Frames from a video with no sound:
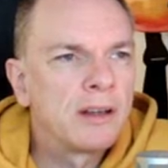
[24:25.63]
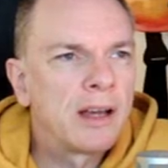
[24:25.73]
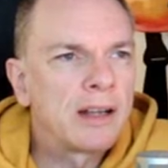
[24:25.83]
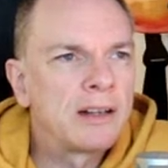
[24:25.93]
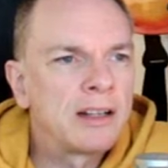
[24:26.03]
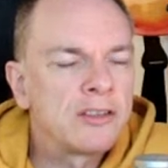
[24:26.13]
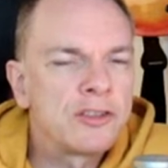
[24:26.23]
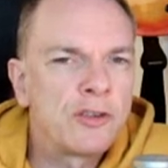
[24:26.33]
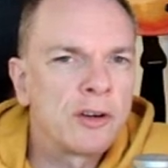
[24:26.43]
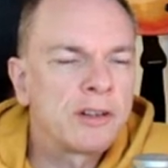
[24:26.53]
I had a little
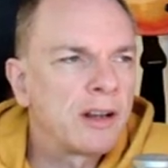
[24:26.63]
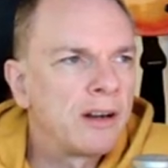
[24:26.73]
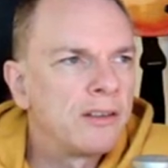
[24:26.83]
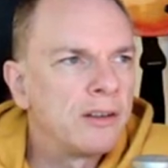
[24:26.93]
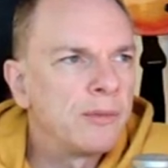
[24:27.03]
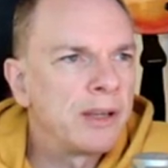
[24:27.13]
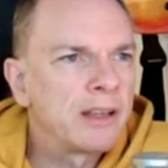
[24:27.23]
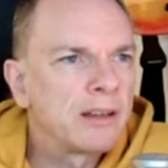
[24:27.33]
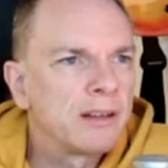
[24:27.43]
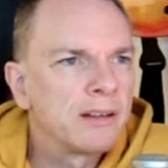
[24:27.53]
short early in the
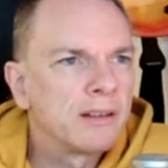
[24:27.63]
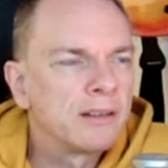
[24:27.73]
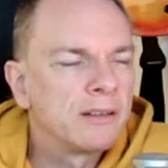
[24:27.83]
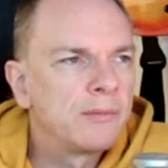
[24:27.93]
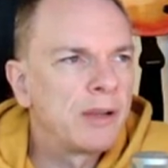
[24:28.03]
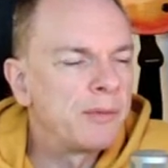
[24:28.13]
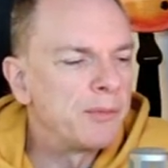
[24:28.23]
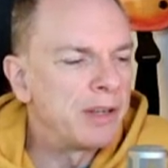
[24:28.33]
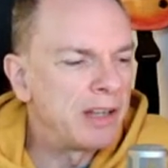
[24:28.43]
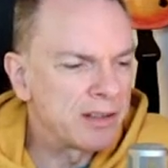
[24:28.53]
week. It might have
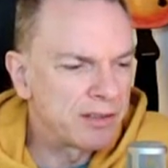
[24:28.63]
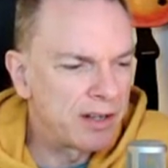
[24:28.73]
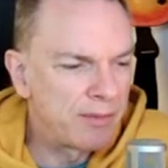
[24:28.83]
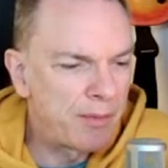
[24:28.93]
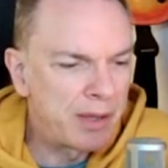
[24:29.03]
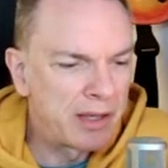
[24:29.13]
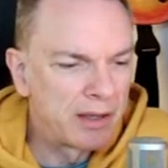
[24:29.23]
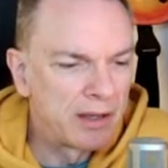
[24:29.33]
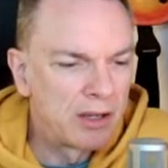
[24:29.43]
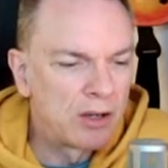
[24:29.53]
been yesterday, maybe
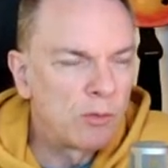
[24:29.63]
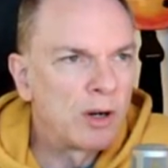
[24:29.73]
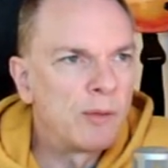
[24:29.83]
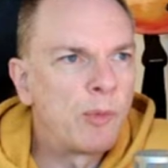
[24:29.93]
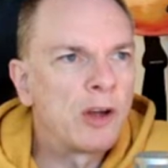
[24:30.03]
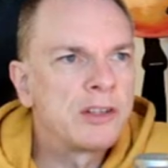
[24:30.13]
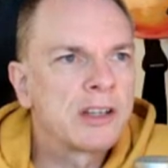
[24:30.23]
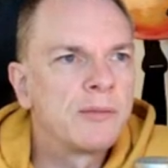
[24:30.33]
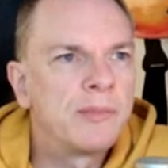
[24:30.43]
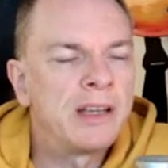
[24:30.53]
where about
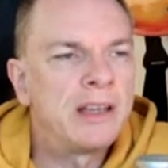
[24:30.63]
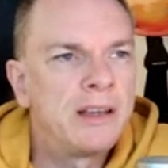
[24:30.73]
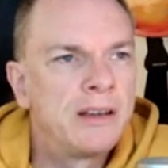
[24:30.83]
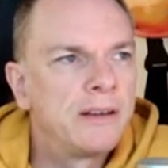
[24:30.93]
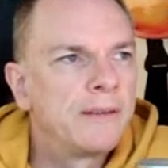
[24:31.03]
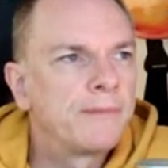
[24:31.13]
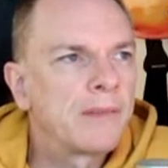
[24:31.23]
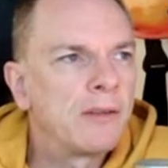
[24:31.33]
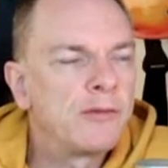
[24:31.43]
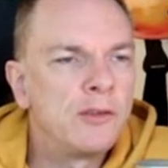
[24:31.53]
can be
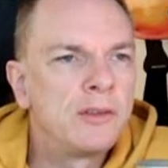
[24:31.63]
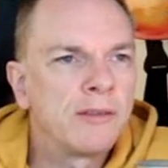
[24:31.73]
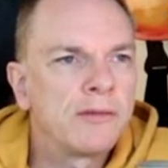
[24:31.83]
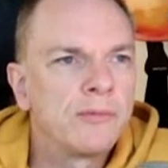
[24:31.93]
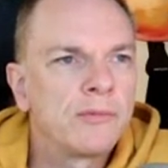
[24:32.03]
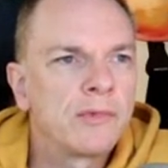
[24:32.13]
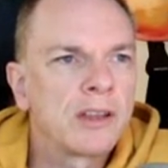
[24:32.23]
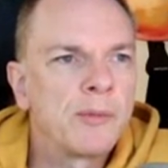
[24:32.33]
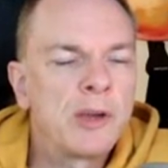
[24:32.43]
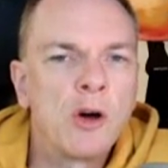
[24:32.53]
a few different
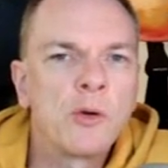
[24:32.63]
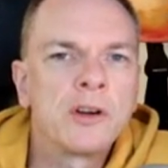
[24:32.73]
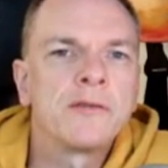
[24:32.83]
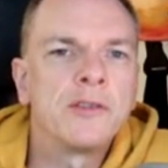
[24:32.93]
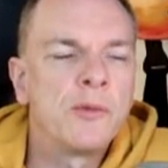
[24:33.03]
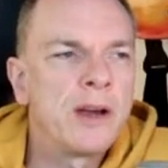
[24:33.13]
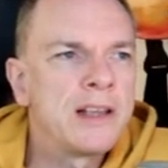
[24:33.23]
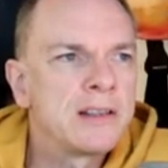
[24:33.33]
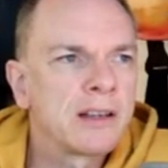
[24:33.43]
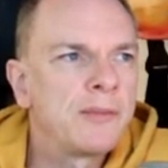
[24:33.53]
can be coded a few
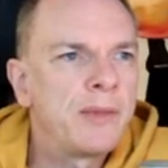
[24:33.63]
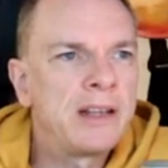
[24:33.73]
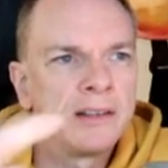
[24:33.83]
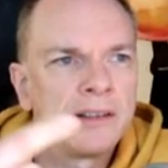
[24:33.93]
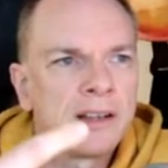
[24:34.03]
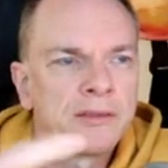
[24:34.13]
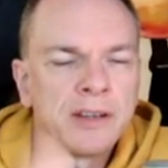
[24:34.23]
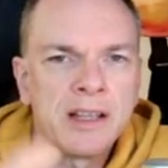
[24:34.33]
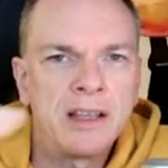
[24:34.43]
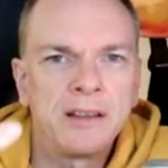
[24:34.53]
ways. It can mean
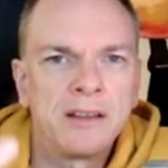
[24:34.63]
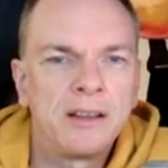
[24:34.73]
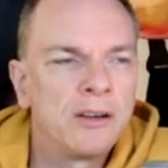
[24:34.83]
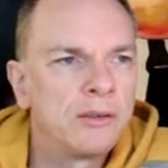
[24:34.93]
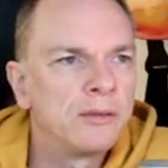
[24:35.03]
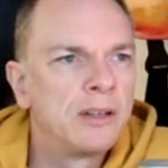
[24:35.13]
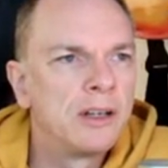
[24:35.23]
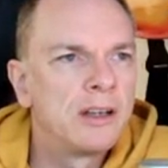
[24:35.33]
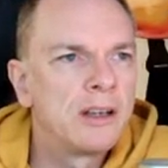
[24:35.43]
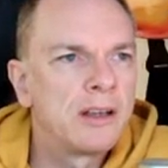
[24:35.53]
literally, you know,
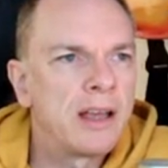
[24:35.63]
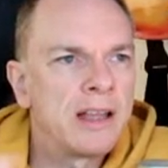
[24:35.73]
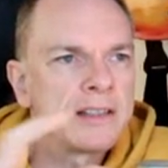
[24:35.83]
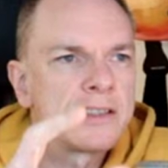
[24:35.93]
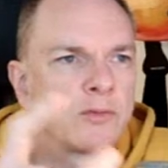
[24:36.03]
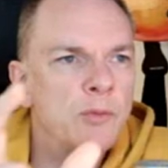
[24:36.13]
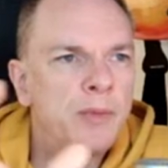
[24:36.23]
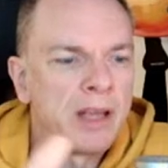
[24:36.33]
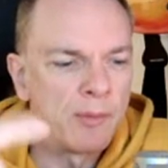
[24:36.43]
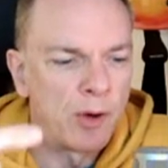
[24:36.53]
it's would
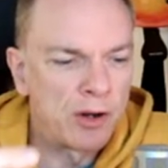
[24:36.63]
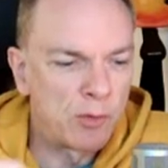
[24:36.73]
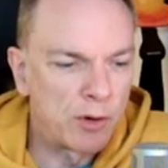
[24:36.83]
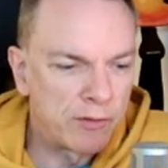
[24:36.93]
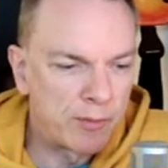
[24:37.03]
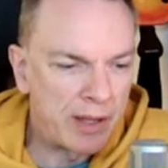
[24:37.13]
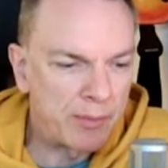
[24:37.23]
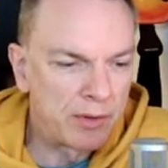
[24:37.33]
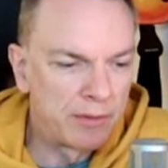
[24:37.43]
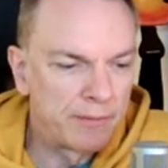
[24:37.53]
be about a word for
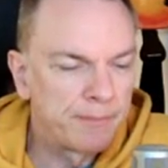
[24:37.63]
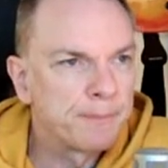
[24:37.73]
people.